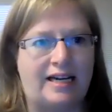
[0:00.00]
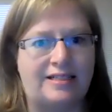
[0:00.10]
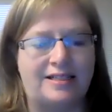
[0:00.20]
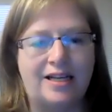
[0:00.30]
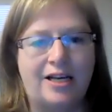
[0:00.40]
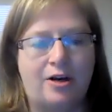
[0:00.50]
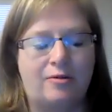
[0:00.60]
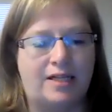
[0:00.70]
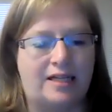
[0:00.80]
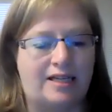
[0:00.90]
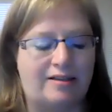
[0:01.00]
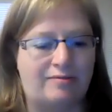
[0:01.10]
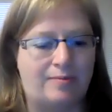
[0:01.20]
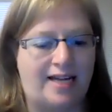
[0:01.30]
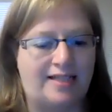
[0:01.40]
And when
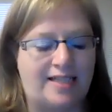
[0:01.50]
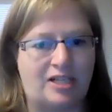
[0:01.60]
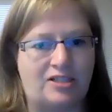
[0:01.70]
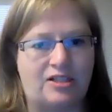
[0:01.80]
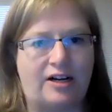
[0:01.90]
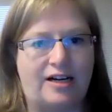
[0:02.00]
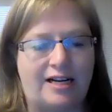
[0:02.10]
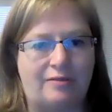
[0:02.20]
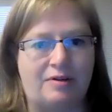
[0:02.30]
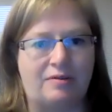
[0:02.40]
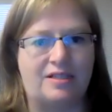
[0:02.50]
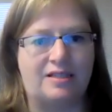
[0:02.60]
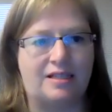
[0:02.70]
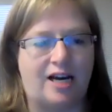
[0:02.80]
the pandemic started and we were